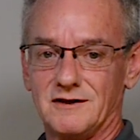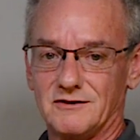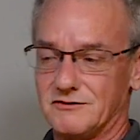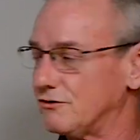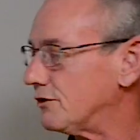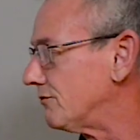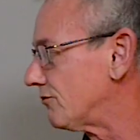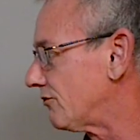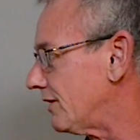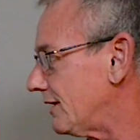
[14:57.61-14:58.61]
So don't even
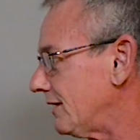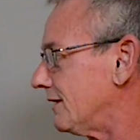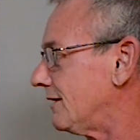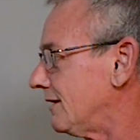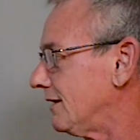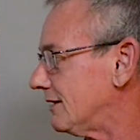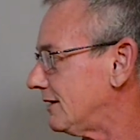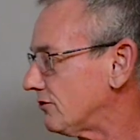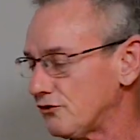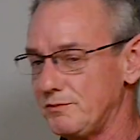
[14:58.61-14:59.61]
try.
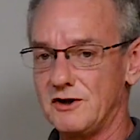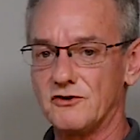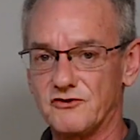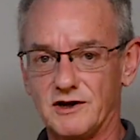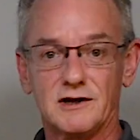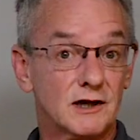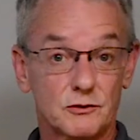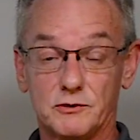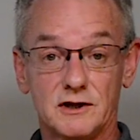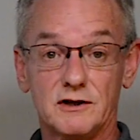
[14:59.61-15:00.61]
Let your speakers sound
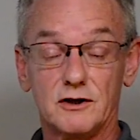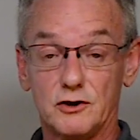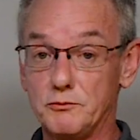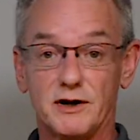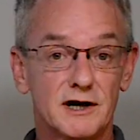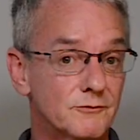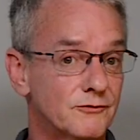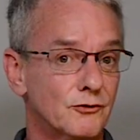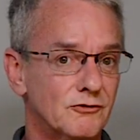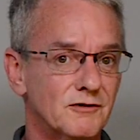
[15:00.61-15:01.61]
like what they are. You bought them
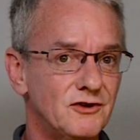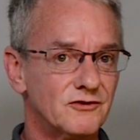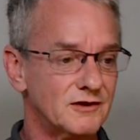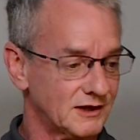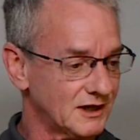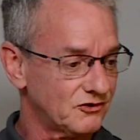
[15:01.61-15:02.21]
for a reason. They